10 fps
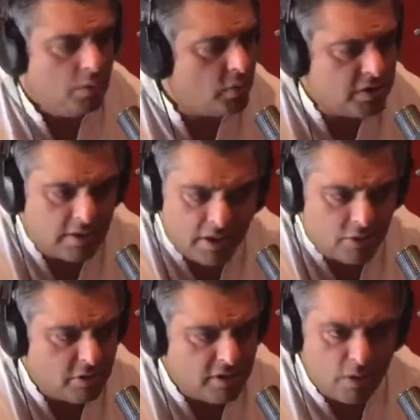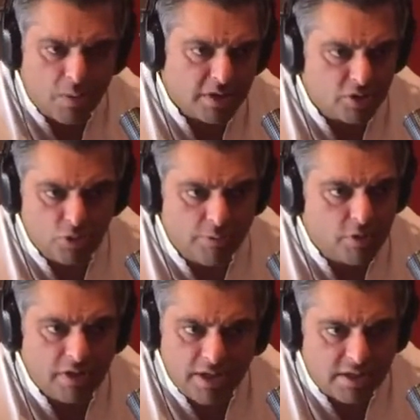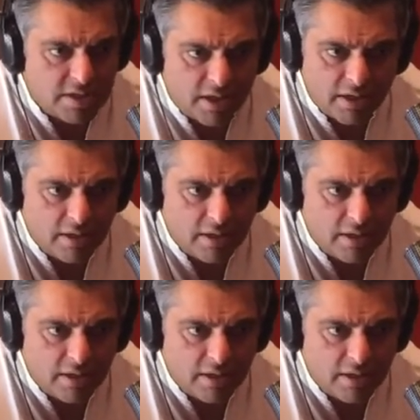What color do you think the White House will be on the inside?